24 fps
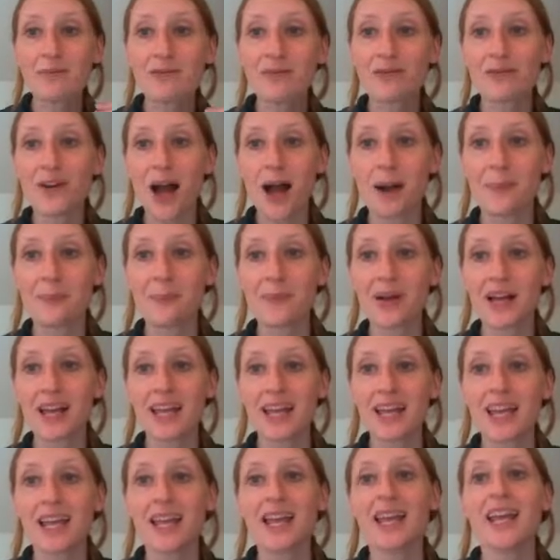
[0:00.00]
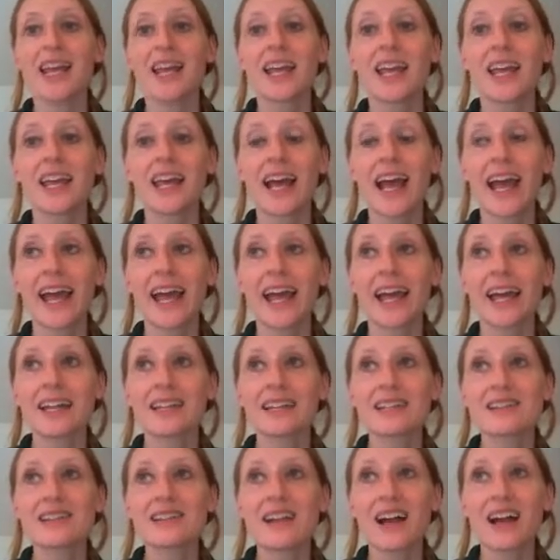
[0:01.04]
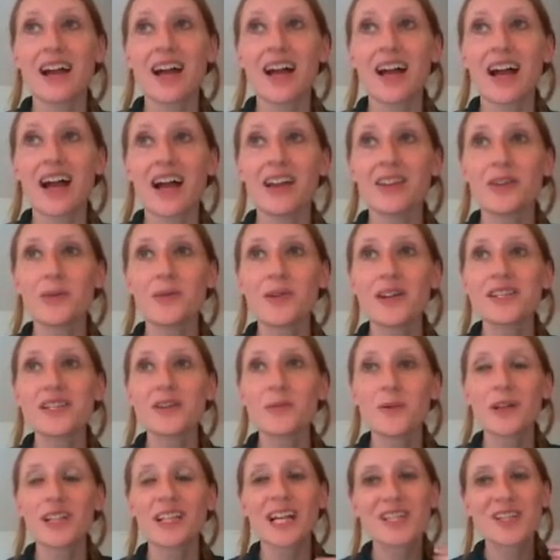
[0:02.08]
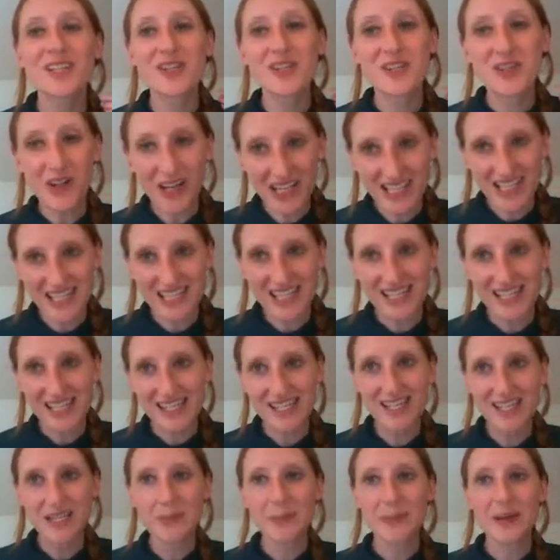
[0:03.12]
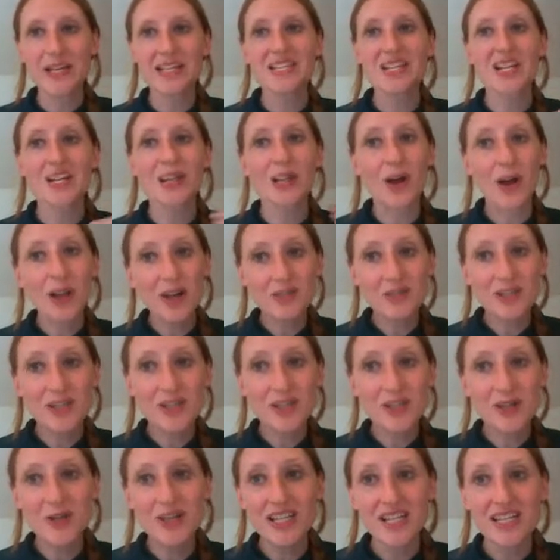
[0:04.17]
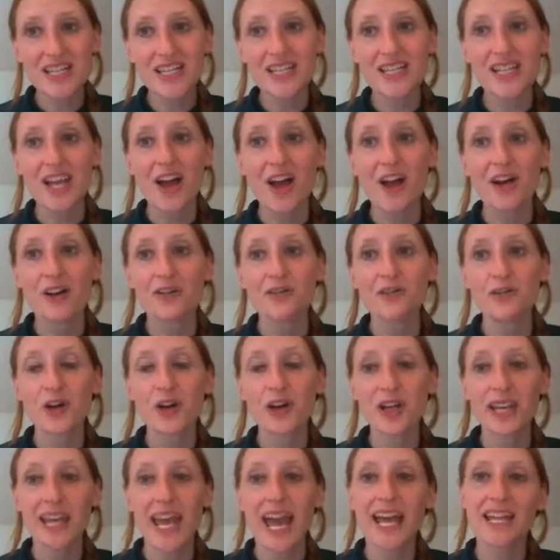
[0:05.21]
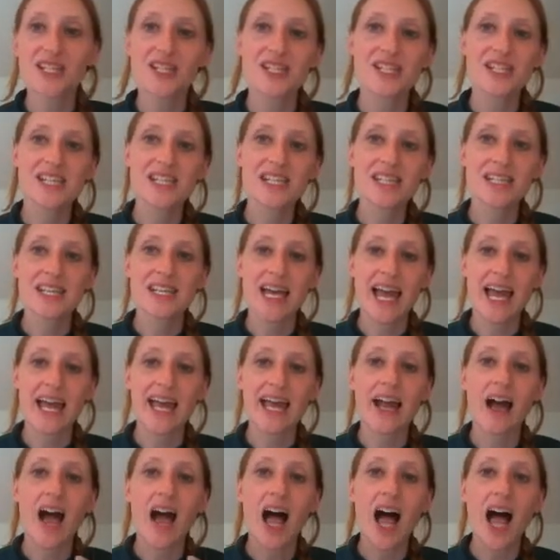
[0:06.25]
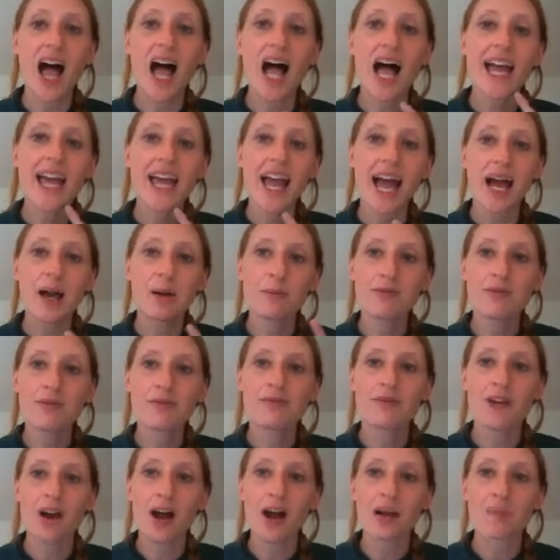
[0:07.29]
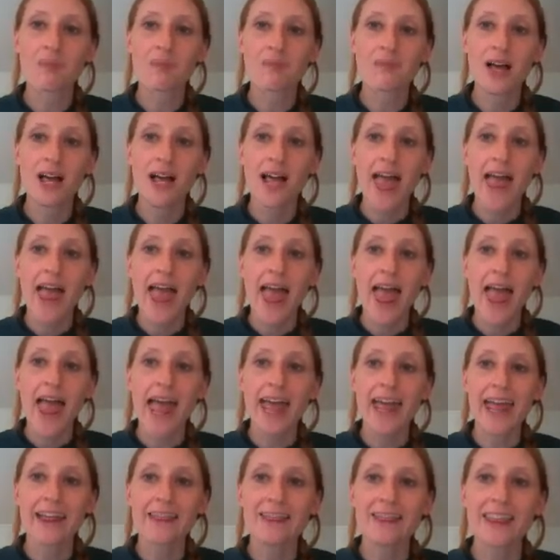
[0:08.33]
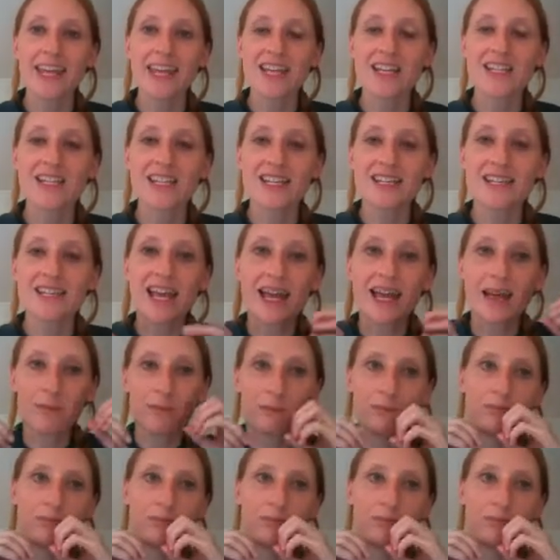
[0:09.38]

from. And the reason why I stress this is because a lot of students forget to say, I am from, and they just say,